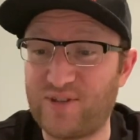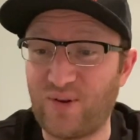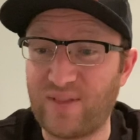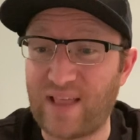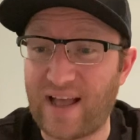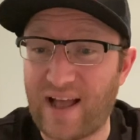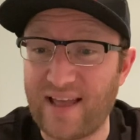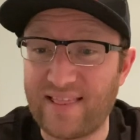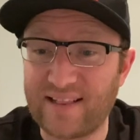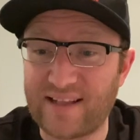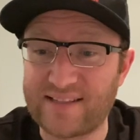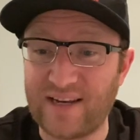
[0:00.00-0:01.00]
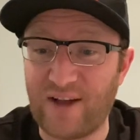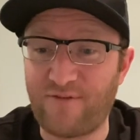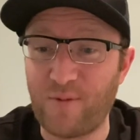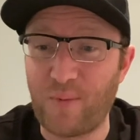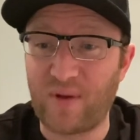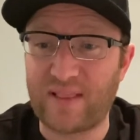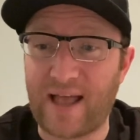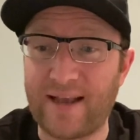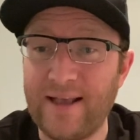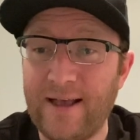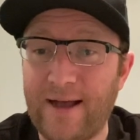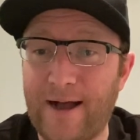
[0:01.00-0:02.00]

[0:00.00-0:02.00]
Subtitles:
So that, I think that's enough about that.